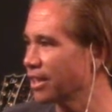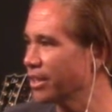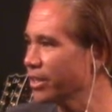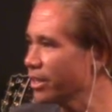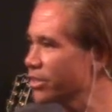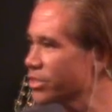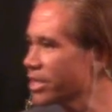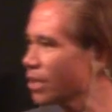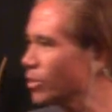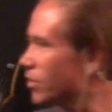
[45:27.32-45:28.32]
And you got to
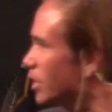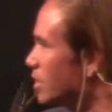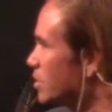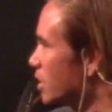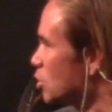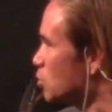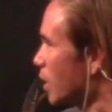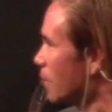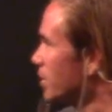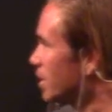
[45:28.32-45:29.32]
understand, we think these angels
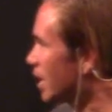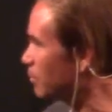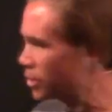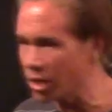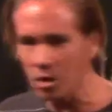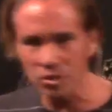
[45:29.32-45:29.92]
pop in and out, but no,